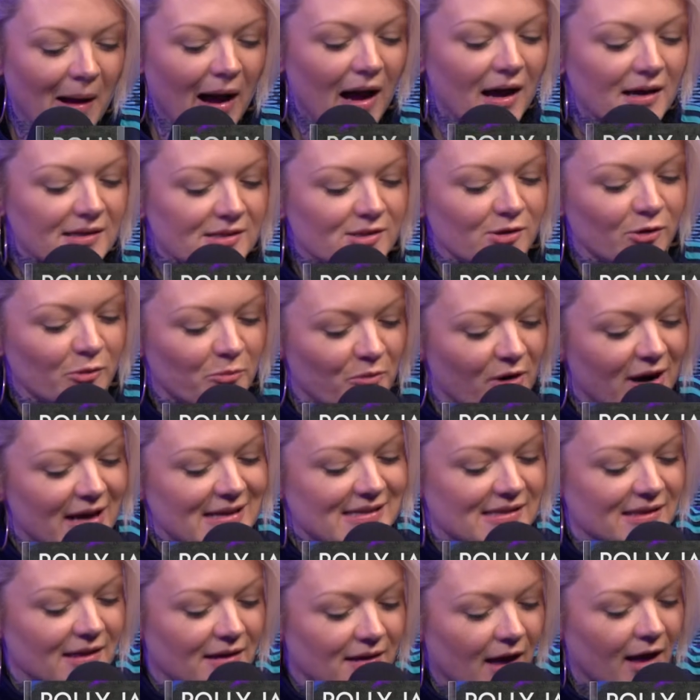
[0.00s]
past or
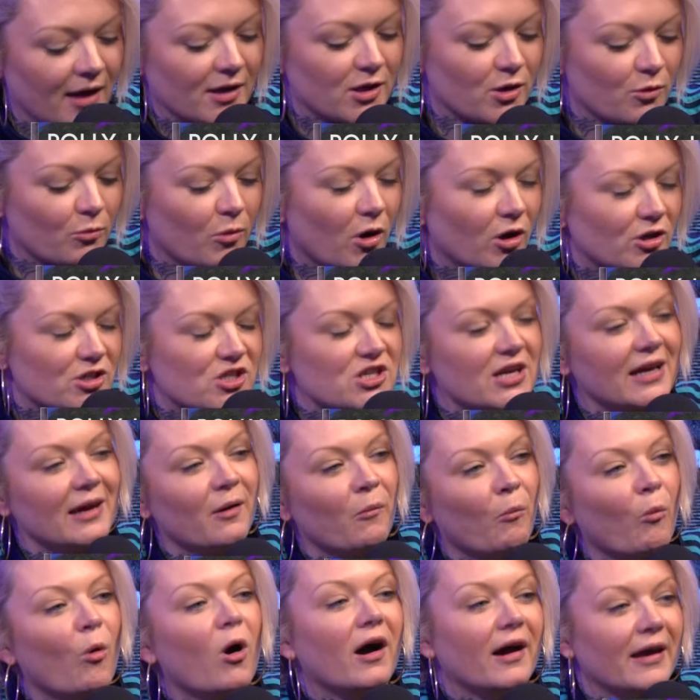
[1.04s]
present, are you
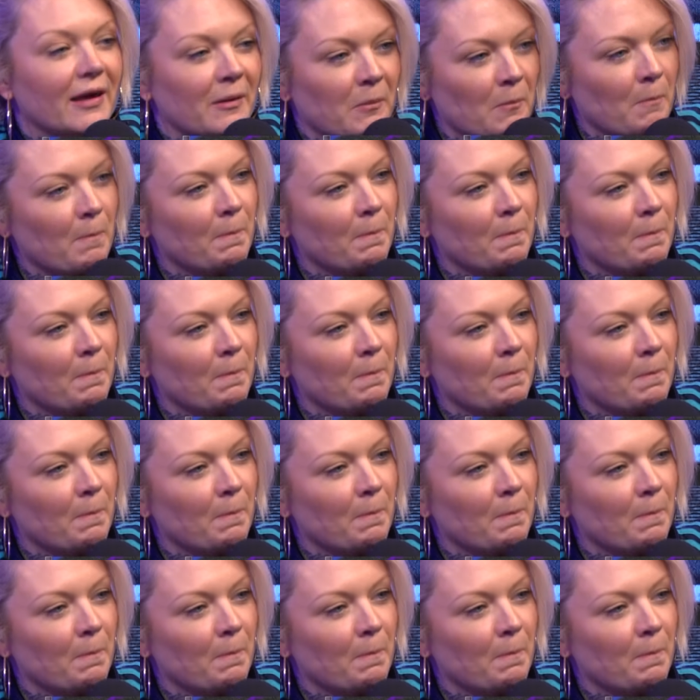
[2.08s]
watching and why?